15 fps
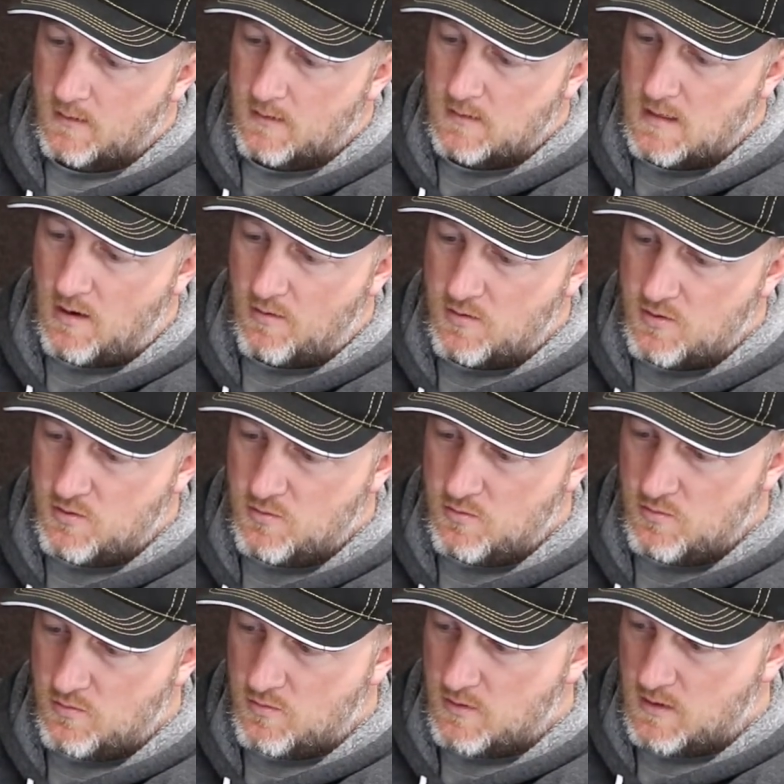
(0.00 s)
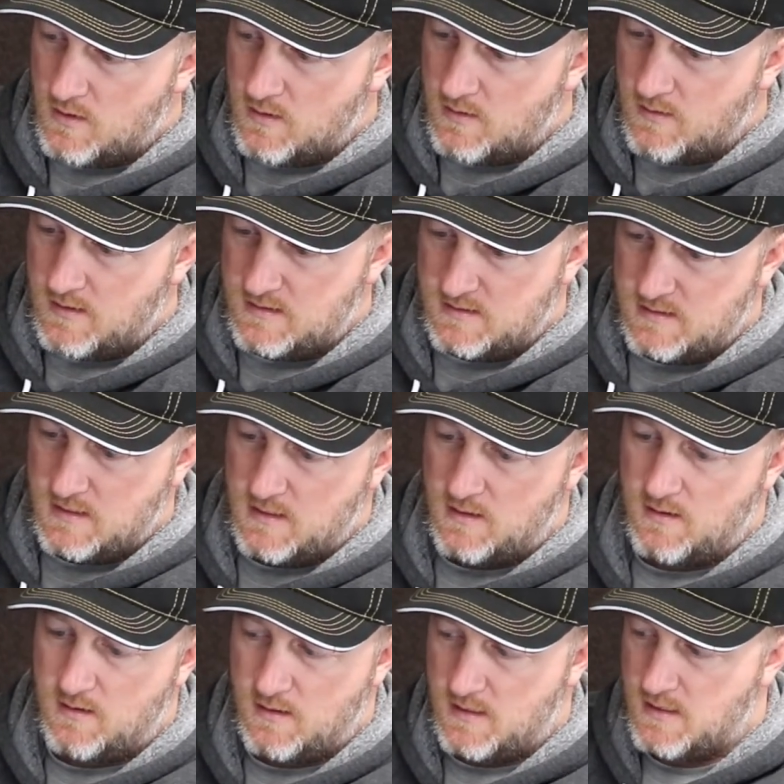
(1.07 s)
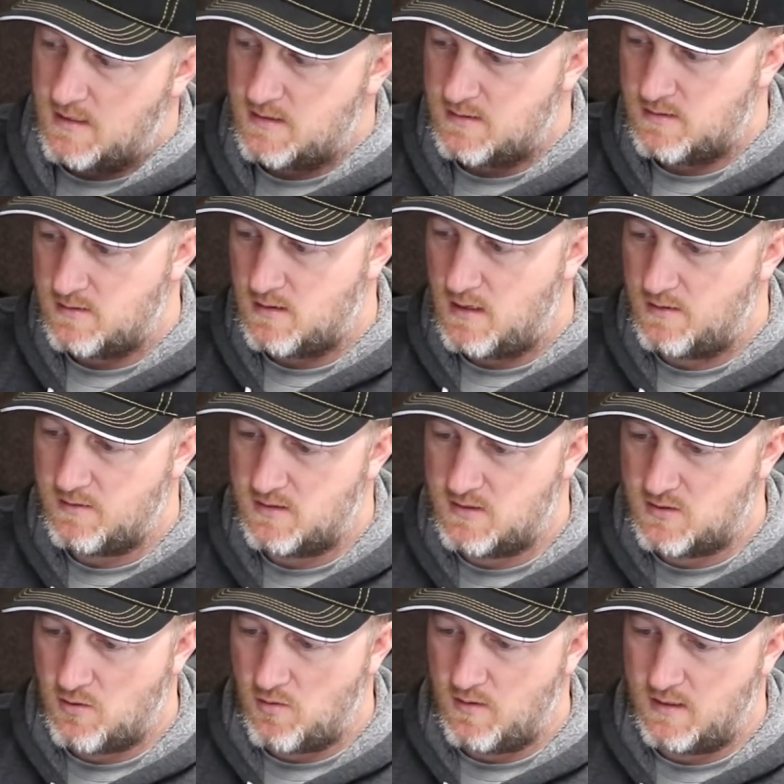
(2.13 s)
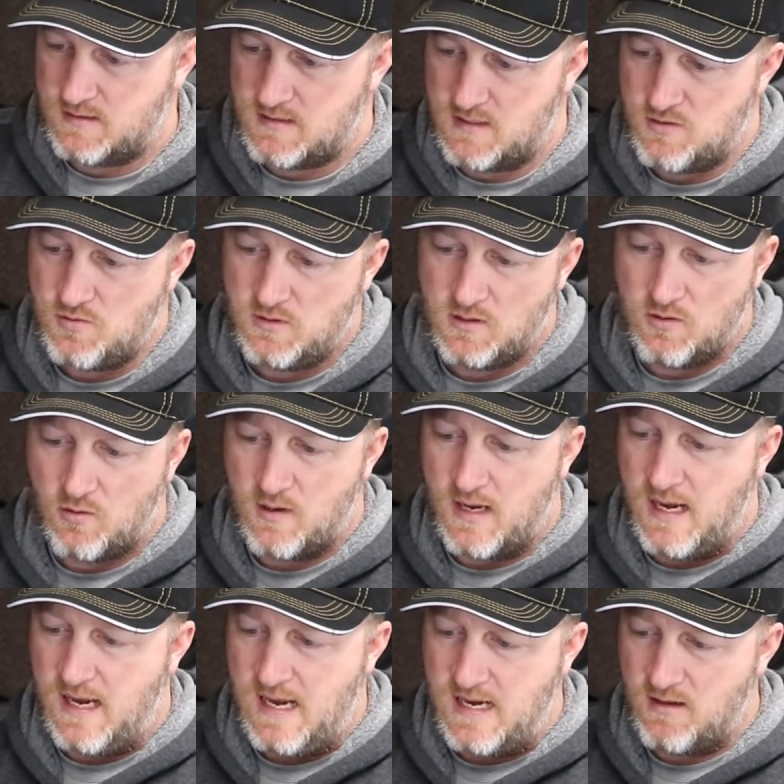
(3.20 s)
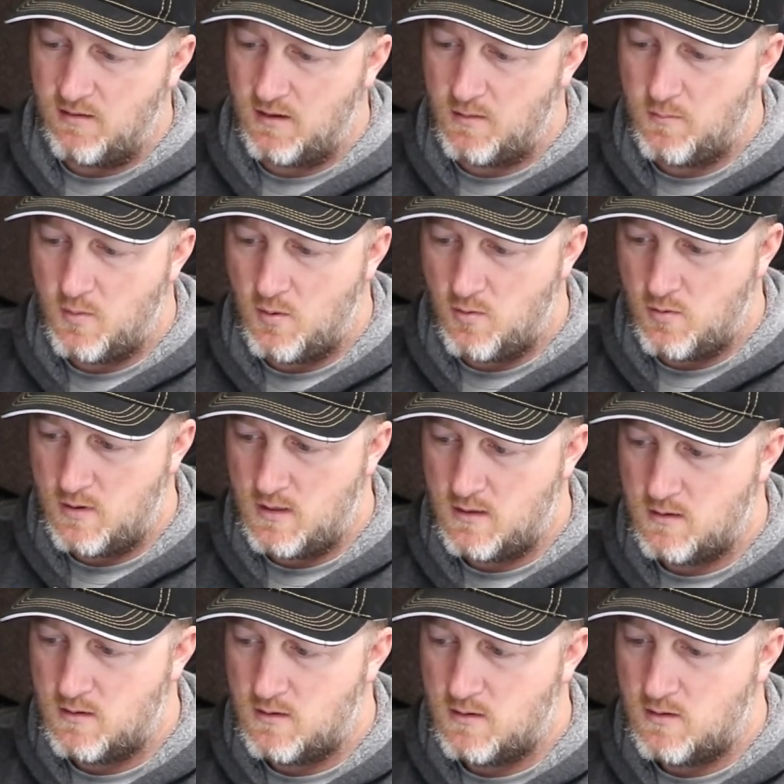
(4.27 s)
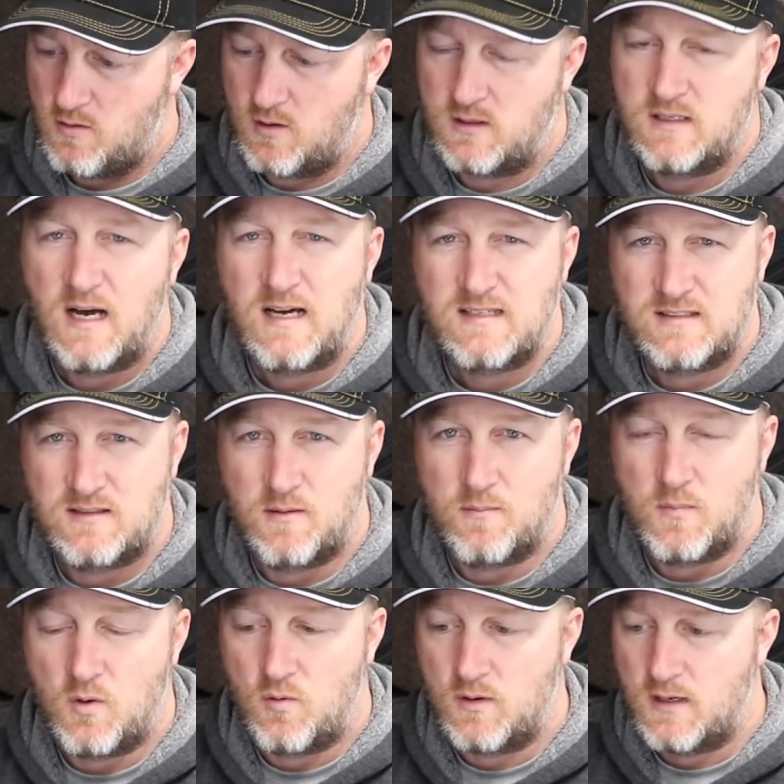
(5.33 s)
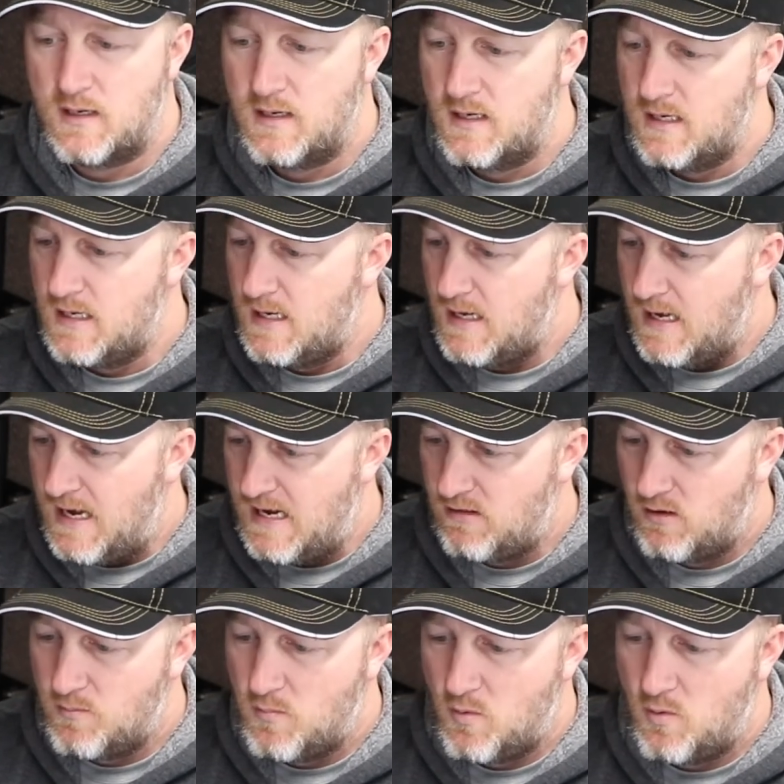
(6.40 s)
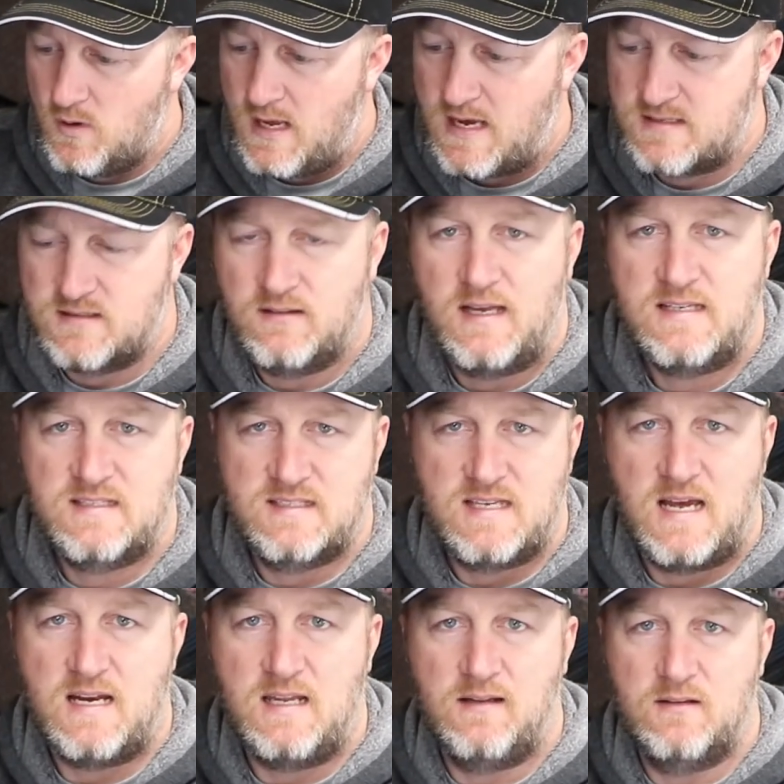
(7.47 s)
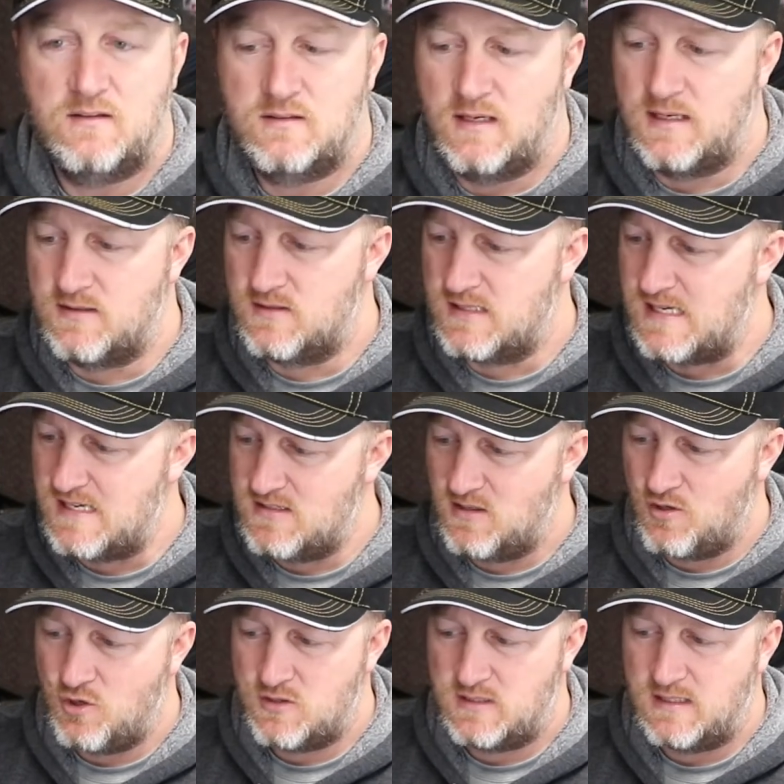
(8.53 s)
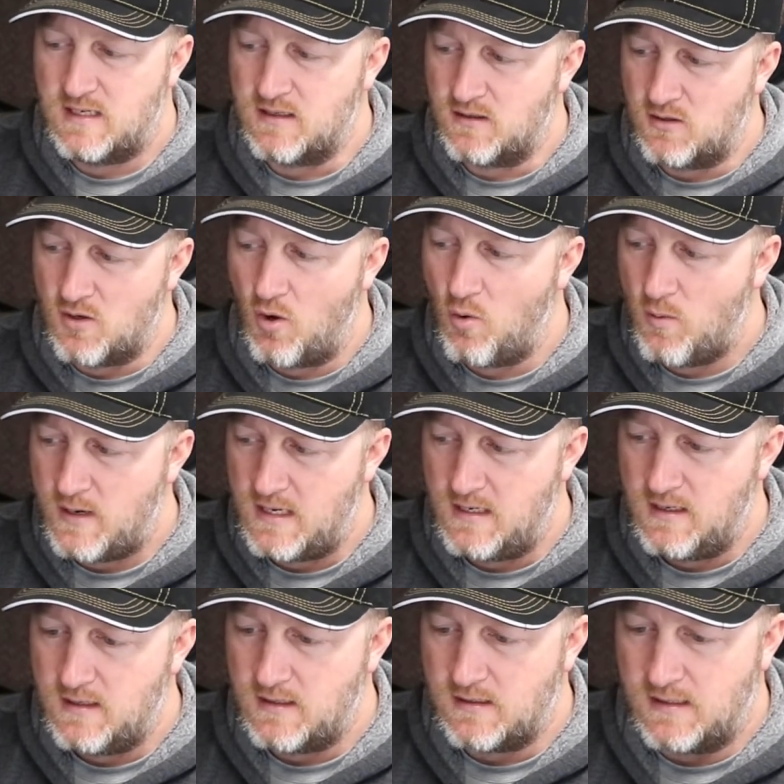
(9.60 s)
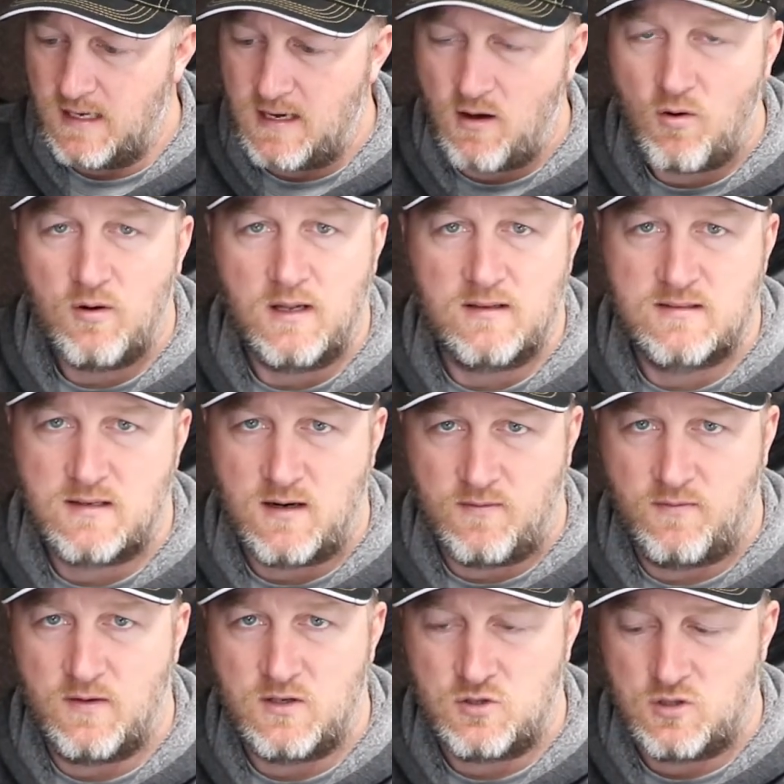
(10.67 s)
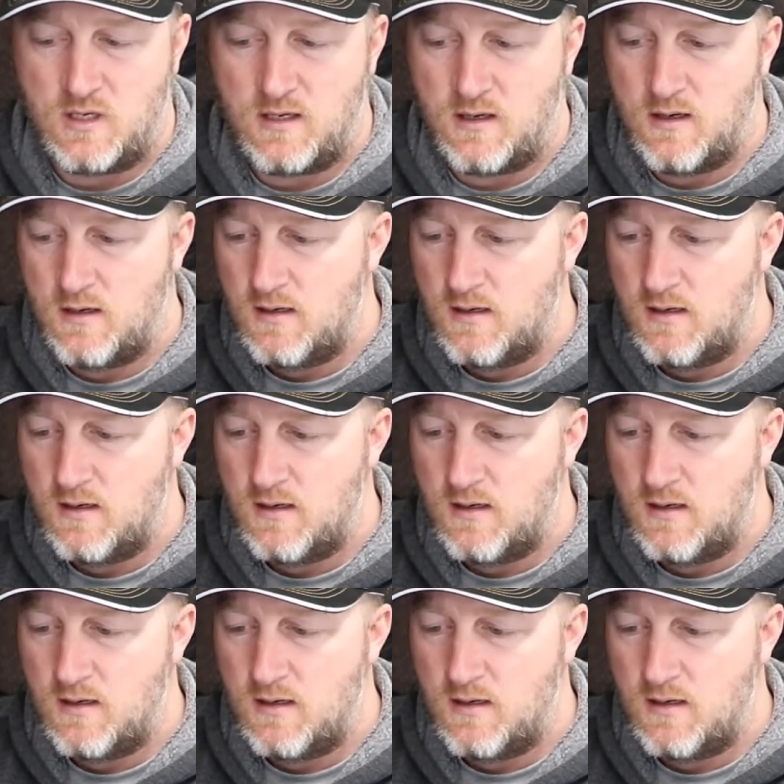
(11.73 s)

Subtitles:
Now new this year is on the Solix is you can go to angler mode or custom mode. Angler mode has less settings. It's easier to just get going, get out and start fishing.